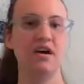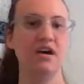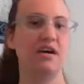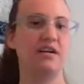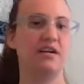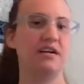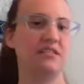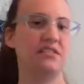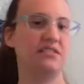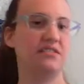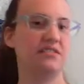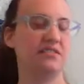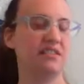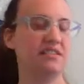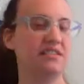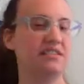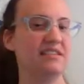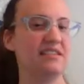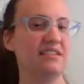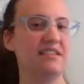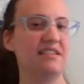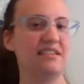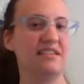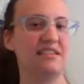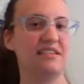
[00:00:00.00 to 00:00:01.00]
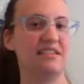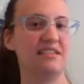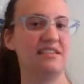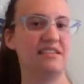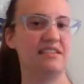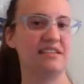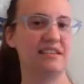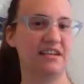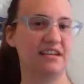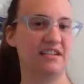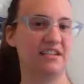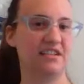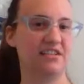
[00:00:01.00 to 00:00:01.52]
Alright, so this is the
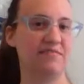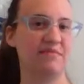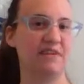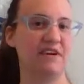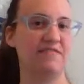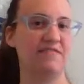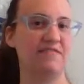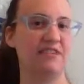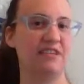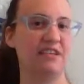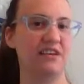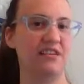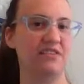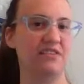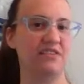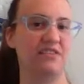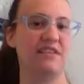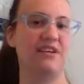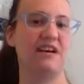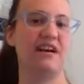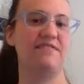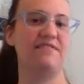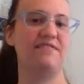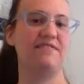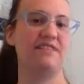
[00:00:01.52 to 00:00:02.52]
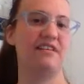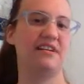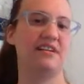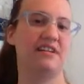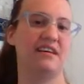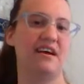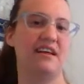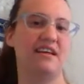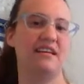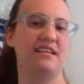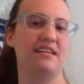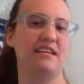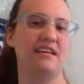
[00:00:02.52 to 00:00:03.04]
section of my video that I feel like
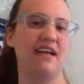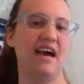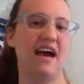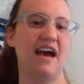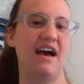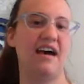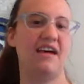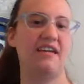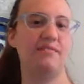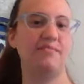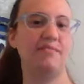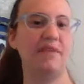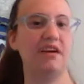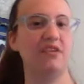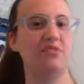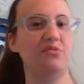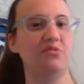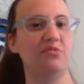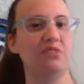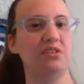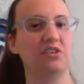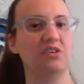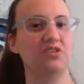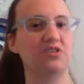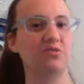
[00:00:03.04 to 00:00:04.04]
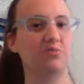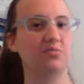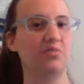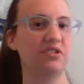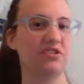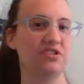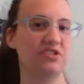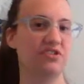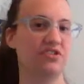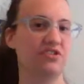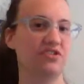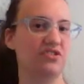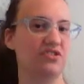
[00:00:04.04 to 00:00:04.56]
I can add my own little
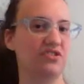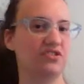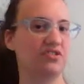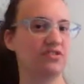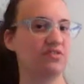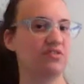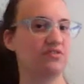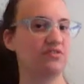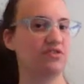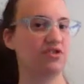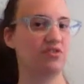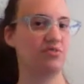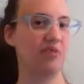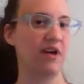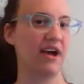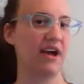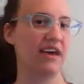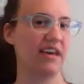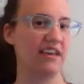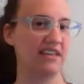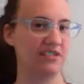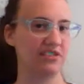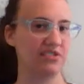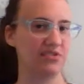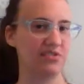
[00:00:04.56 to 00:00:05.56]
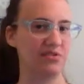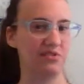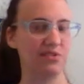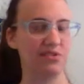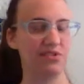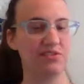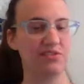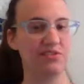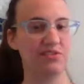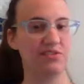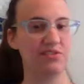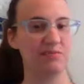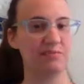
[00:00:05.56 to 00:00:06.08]
personal twang to,
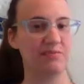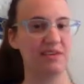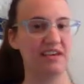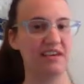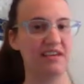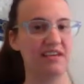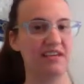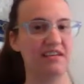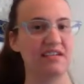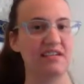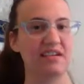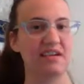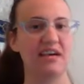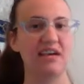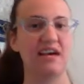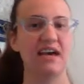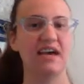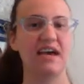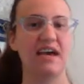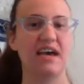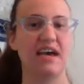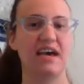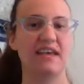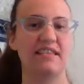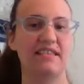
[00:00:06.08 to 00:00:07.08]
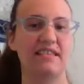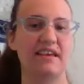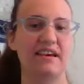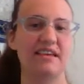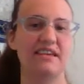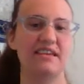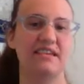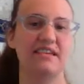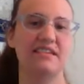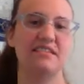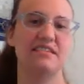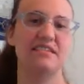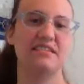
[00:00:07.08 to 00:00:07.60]
so to speak. And that
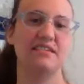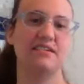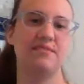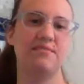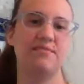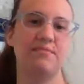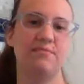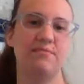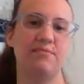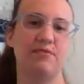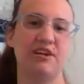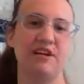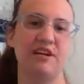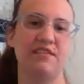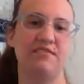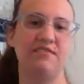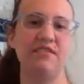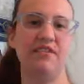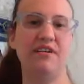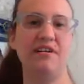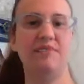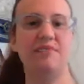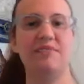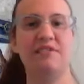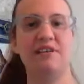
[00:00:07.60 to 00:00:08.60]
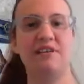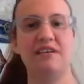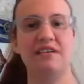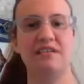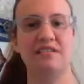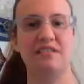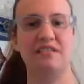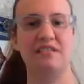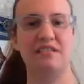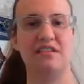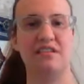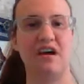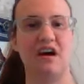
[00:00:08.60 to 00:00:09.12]
is, whenever I read
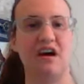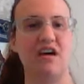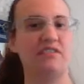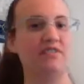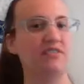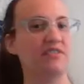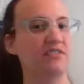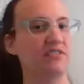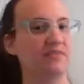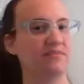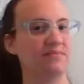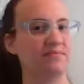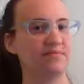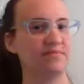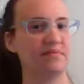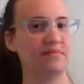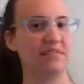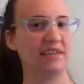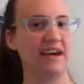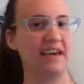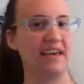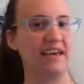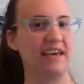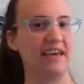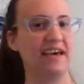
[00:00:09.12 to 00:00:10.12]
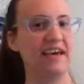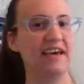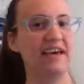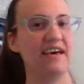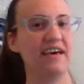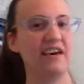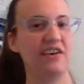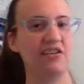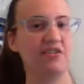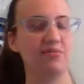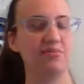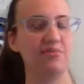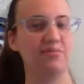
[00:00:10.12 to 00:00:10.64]
a novel, I can't
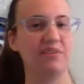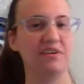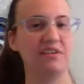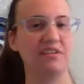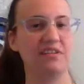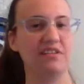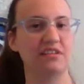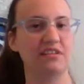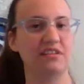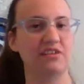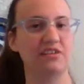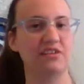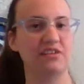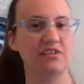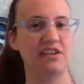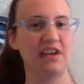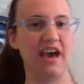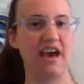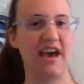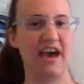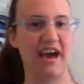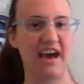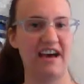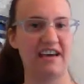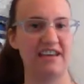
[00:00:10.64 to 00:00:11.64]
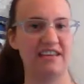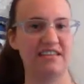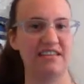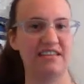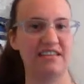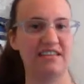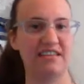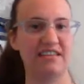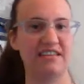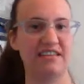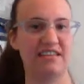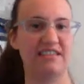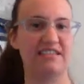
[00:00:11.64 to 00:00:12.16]
help but look
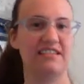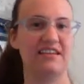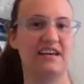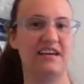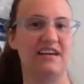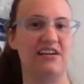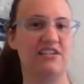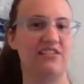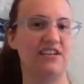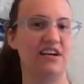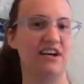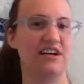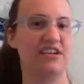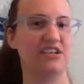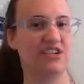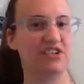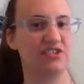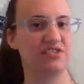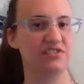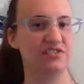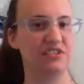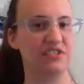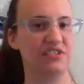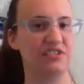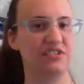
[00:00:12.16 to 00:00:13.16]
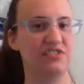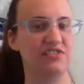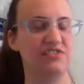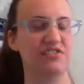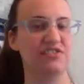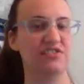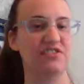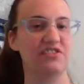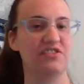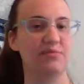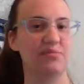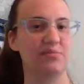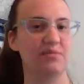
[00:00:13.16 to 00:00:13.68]
at the psychological
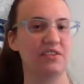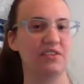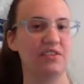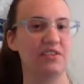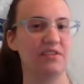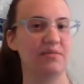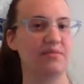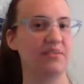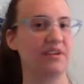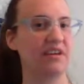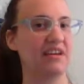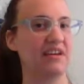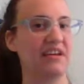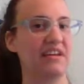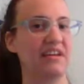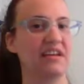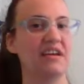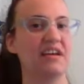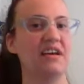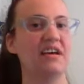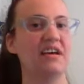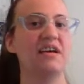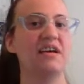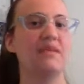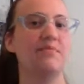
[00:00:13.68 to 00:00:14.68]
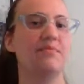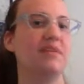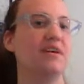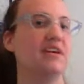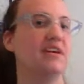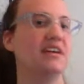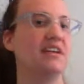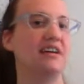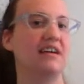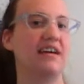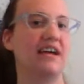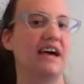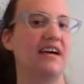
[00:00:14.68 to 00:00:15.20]
issues that are brought up in it.
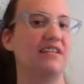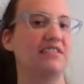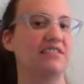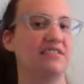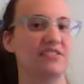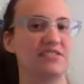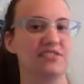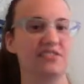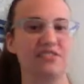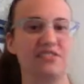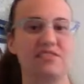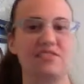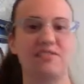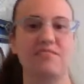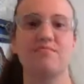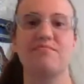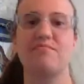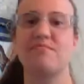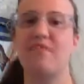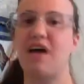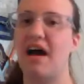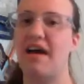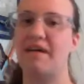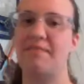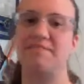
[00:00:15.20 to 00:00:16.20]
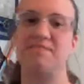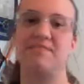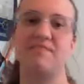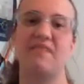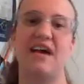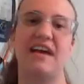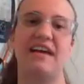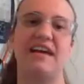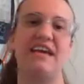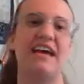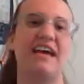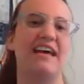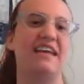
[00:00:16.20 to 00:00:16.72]
Being a counselor, I
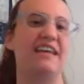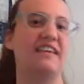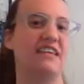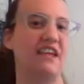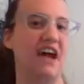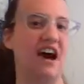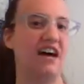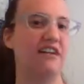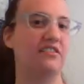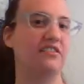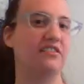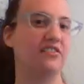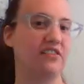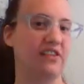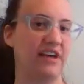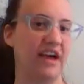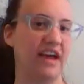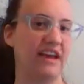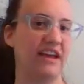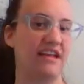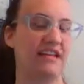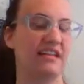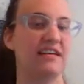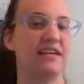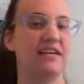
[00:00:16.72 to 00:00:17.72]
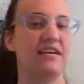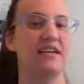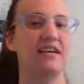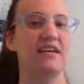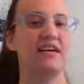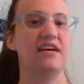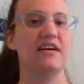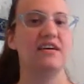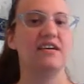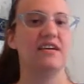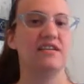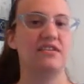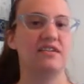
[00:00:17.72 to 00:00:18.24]
can't not look at it.
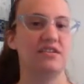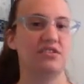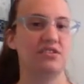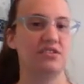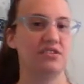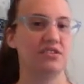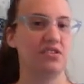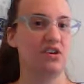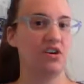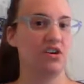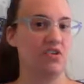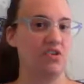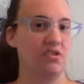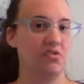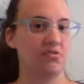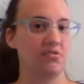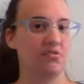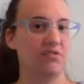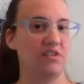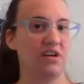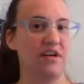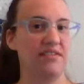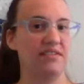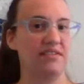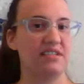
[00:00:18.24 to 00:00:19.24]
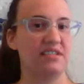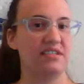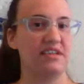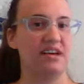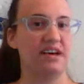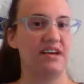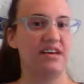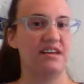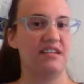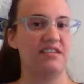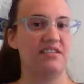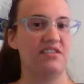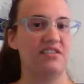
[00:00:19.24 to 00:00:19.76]
So what I've
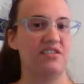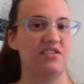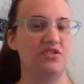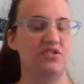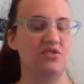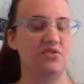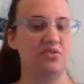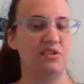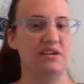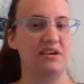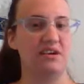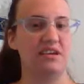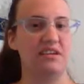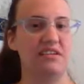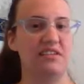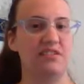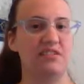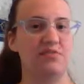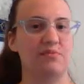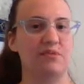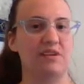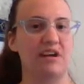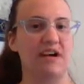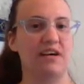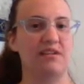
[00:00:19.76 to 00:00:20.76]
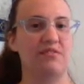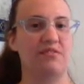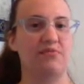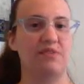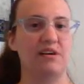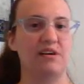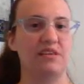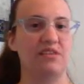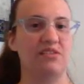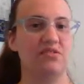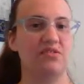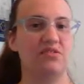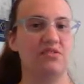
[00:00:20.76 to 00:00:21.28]
decided to do is, when I
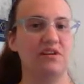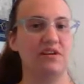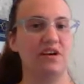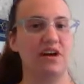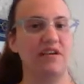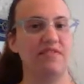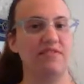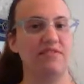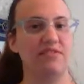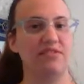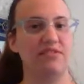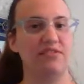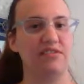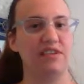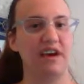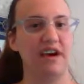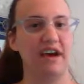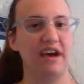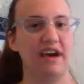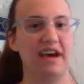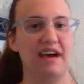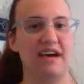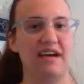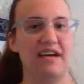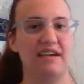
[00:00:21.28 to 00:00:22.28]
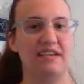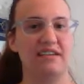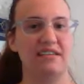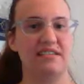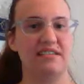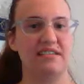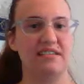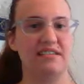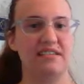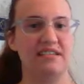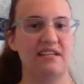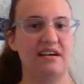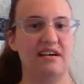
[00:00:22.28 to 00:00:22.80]
read through a novel that
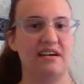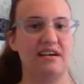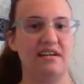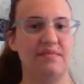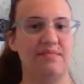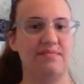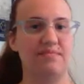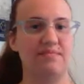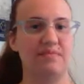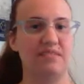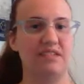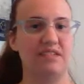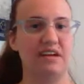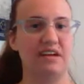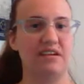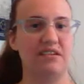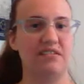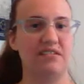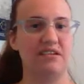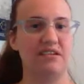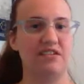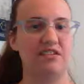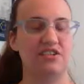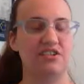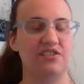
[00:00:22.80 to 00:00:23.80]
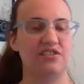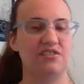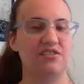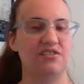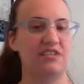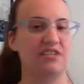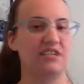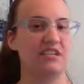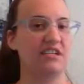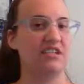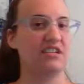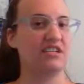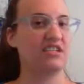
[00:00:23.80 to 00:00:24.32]
has psychological
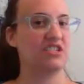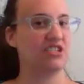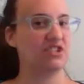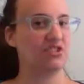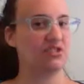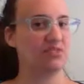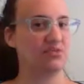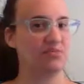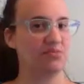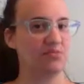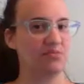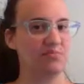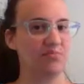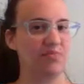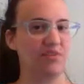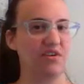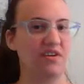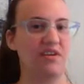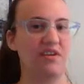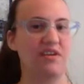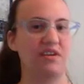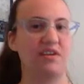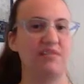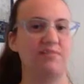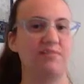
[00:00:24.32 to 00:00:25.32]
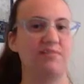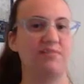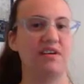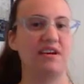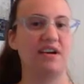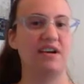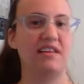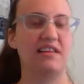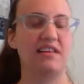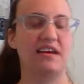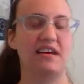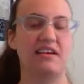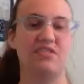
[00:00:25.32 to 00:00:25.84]
issues brought up,
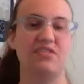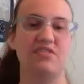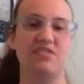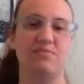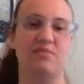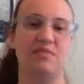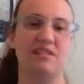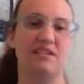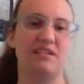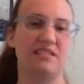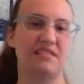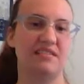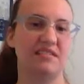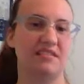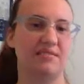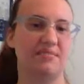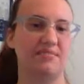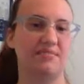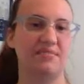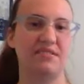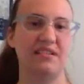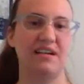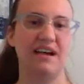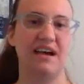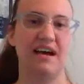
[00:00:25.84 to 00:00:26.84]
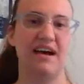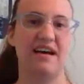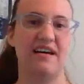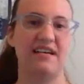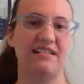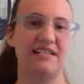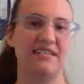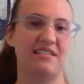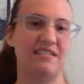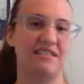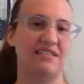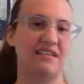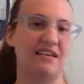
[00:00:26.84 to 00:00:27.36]
and that could be as simple
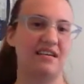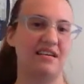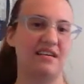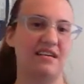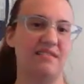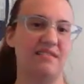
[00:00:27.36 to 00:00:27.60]
as